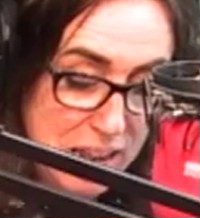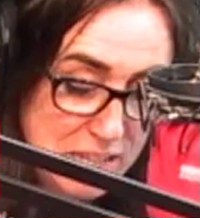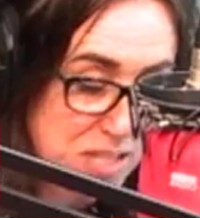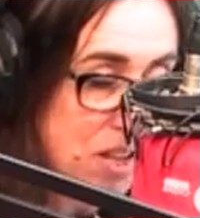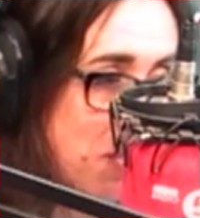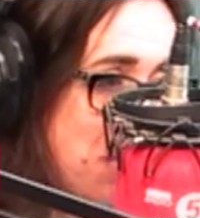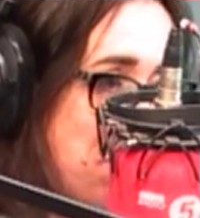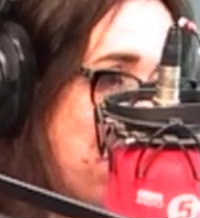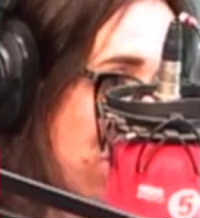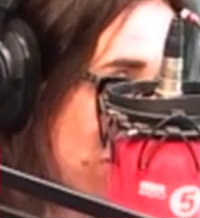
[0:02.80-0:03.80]
Let's
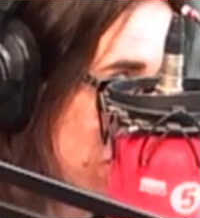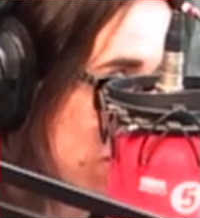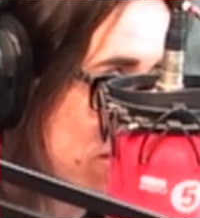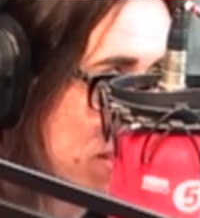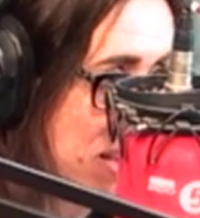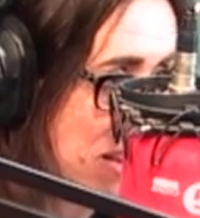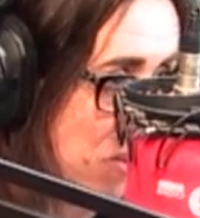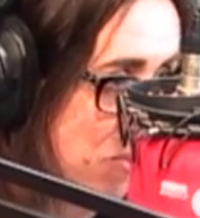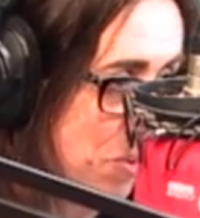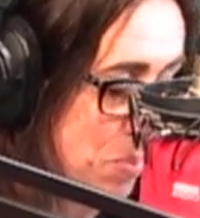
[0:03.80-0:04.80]
start with the book, though, and the
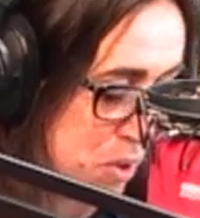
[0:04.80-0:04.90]
title of the